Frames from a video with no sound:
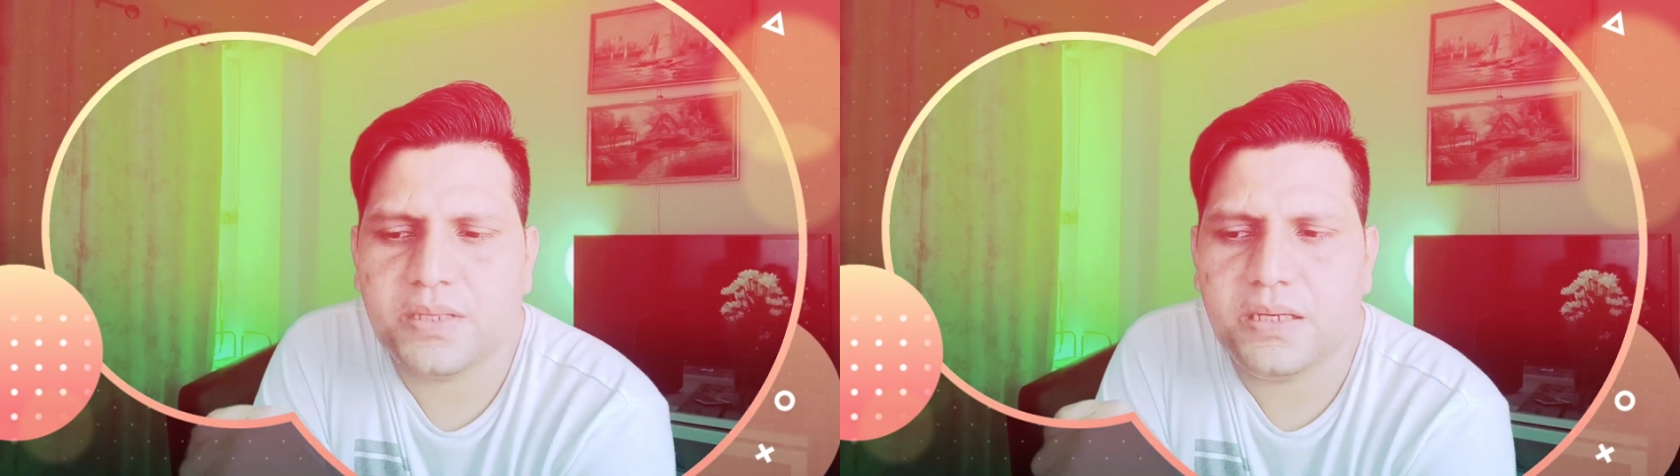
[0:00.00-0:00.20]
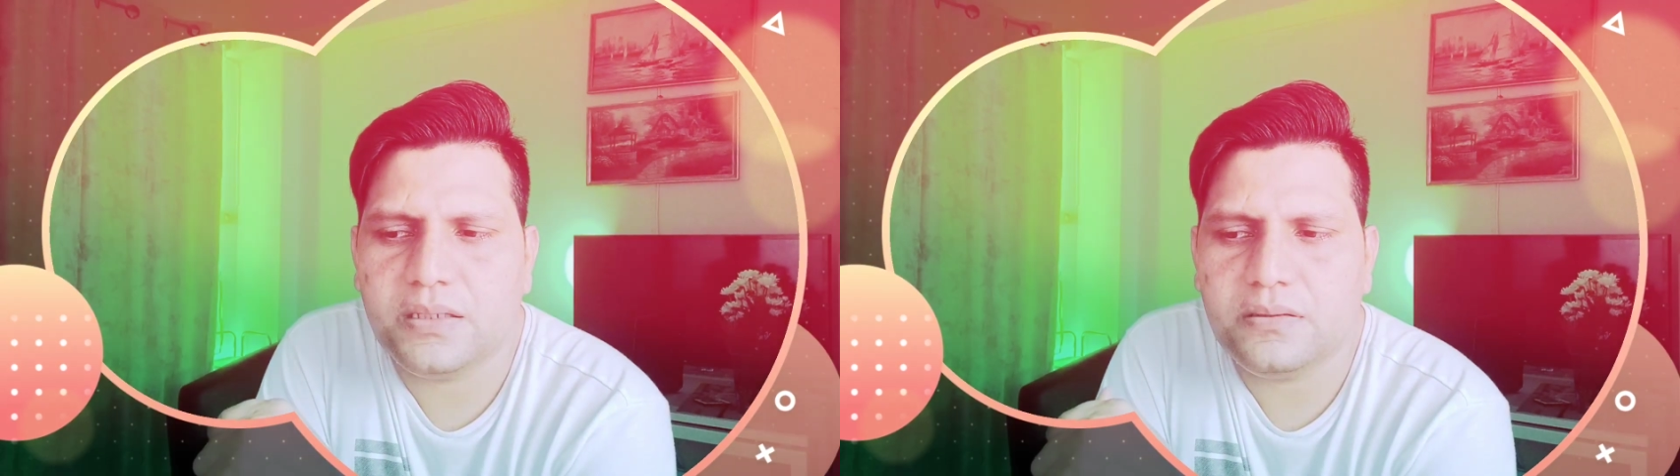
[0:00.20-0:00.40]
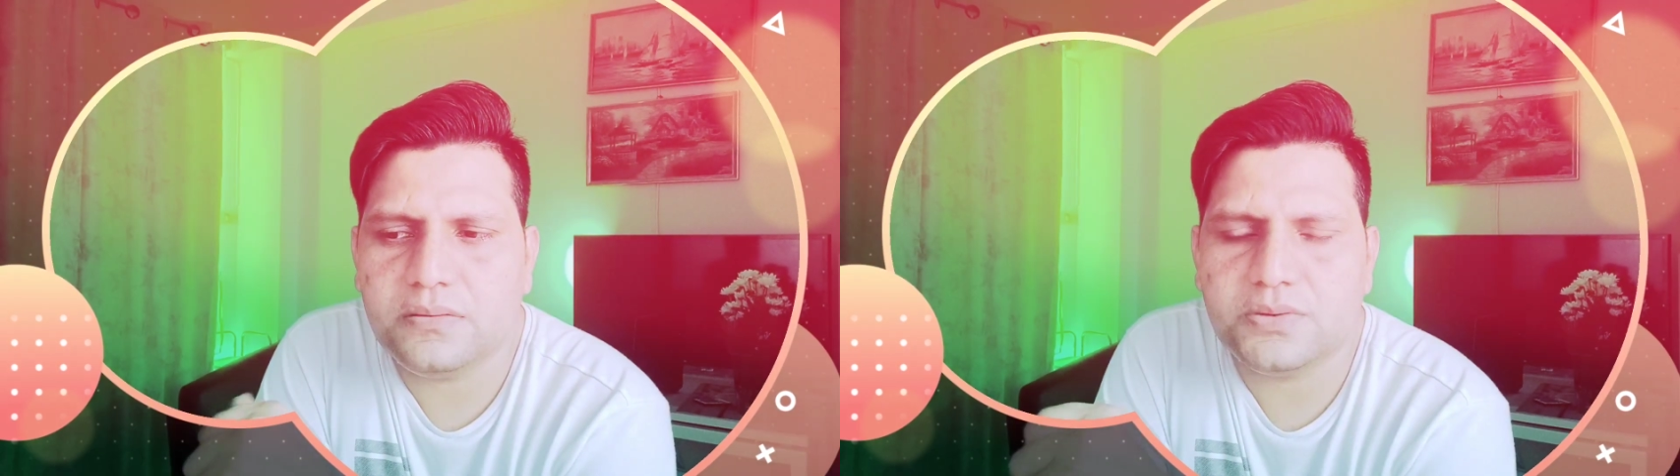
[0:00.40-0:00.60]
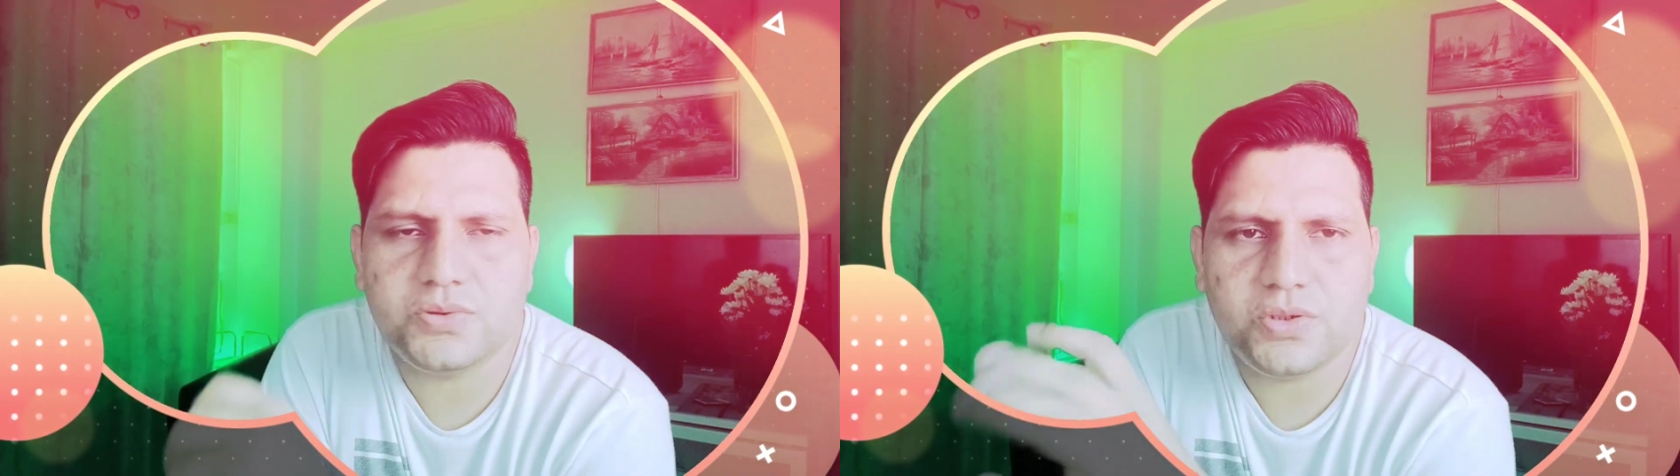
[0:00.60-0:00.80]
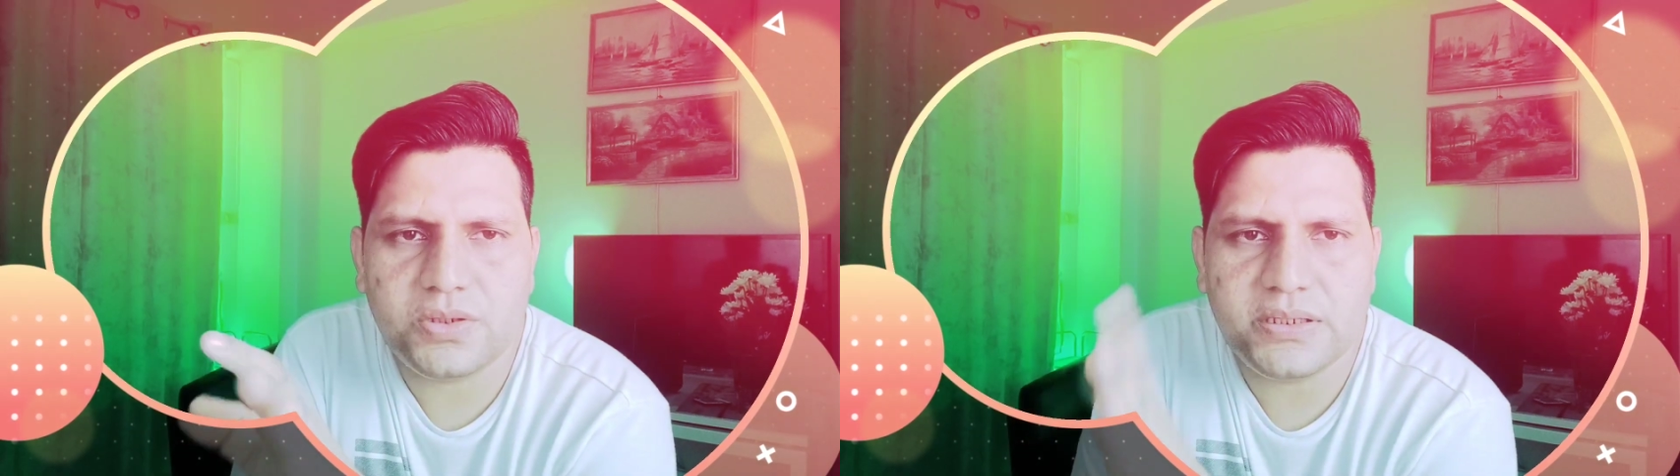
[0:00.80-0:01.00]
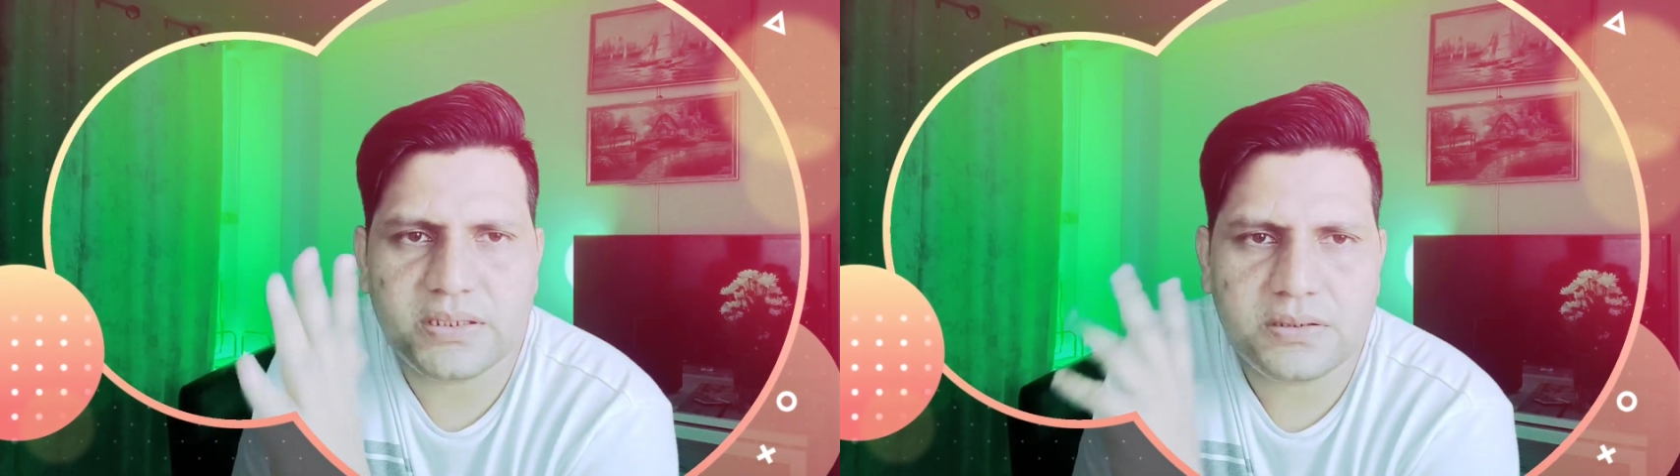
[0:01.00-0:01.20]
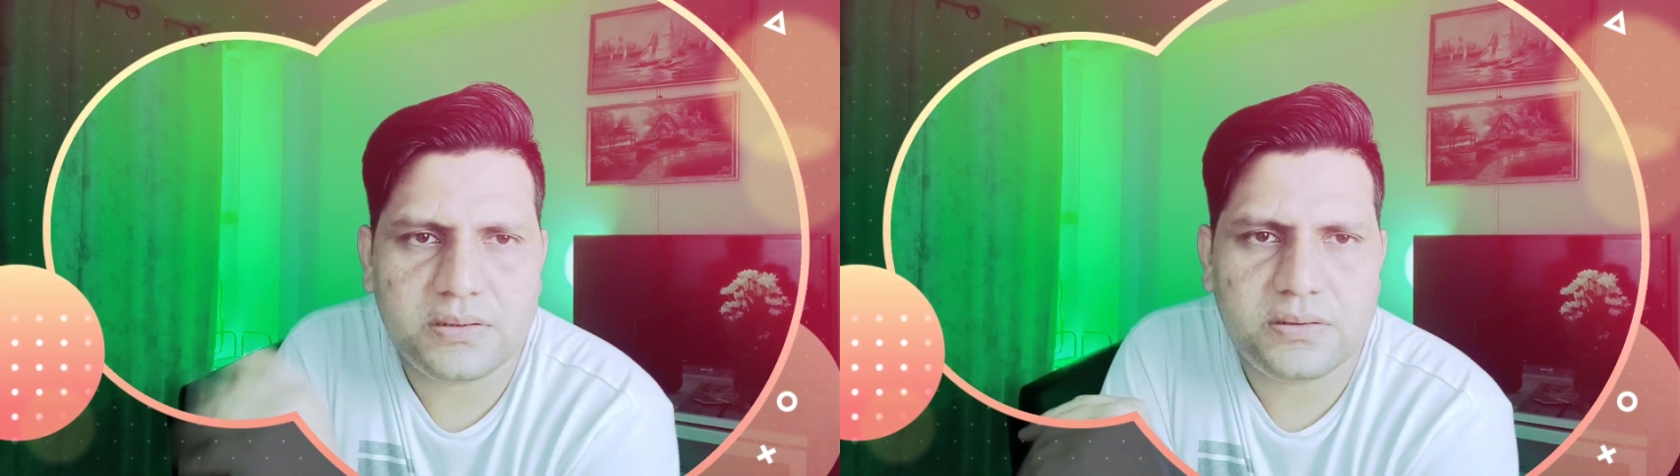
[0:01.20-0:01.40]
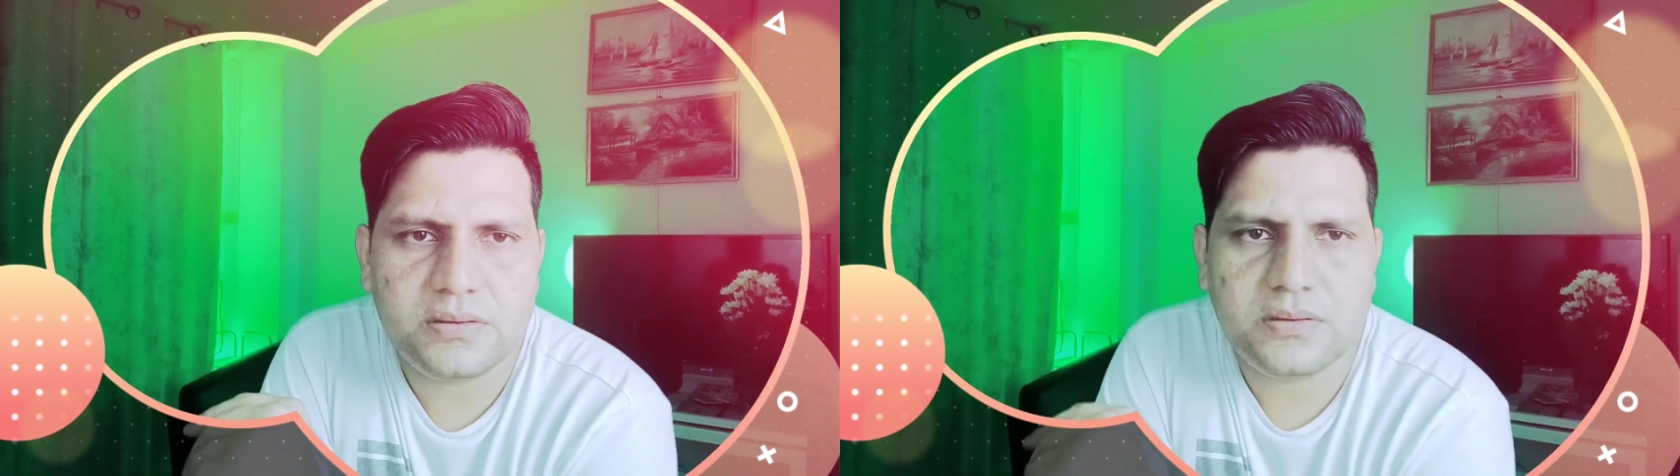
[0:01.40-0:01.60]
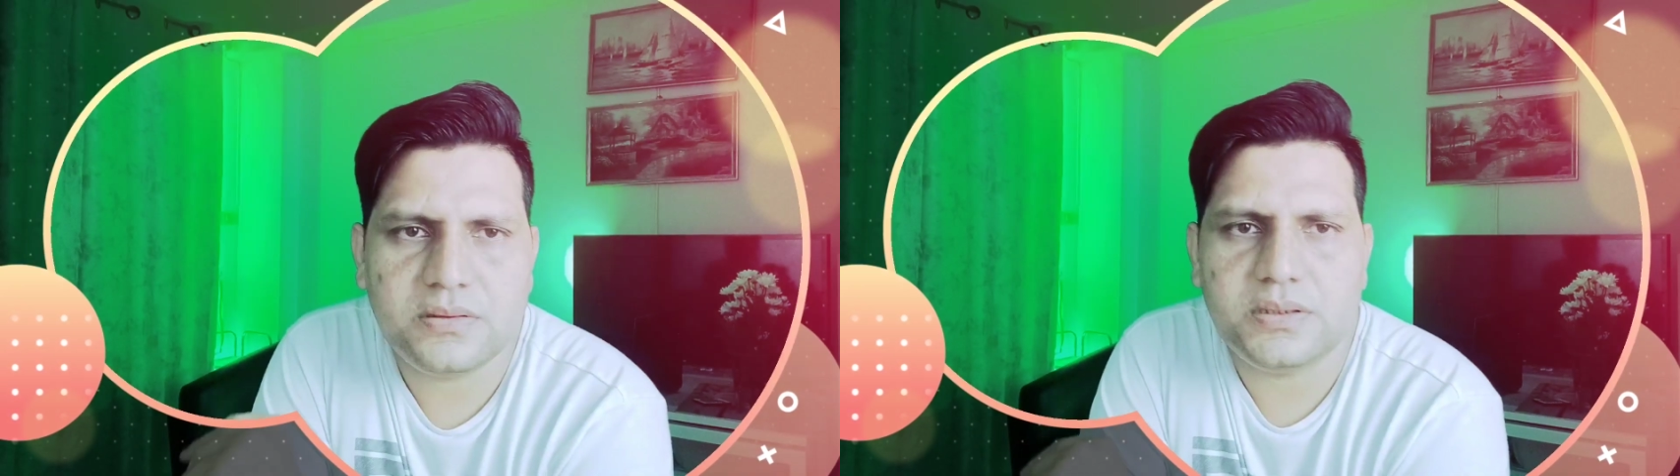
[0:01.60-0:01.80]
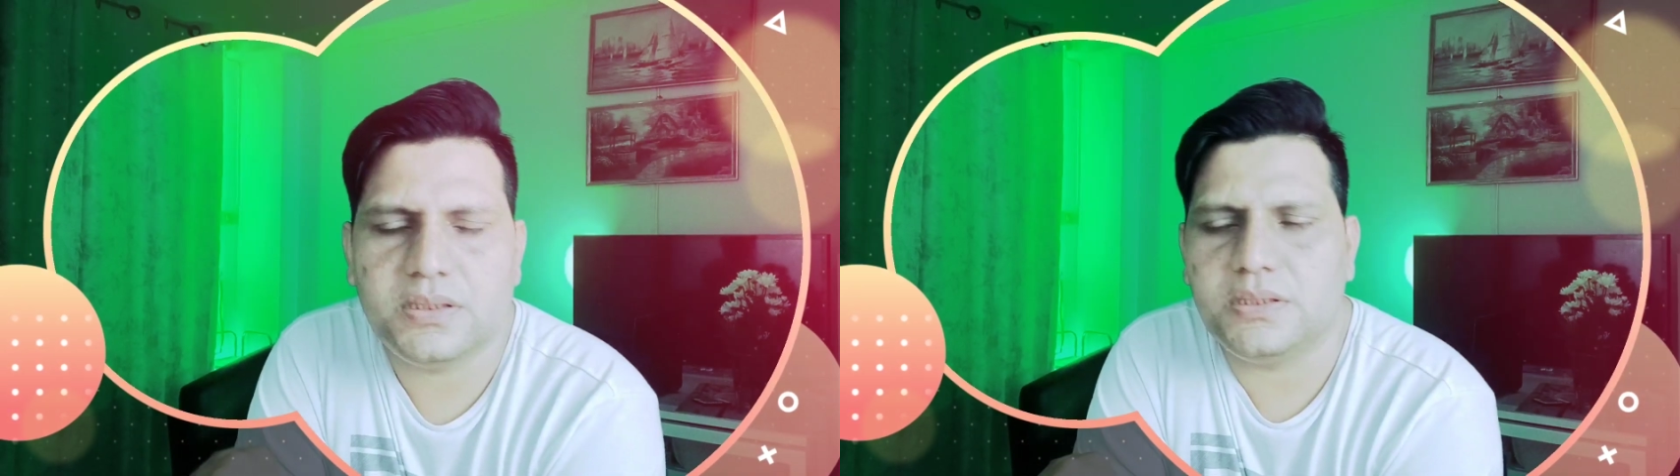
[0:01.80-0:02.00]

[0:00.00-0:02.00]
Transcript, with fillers: and sooner or later uh,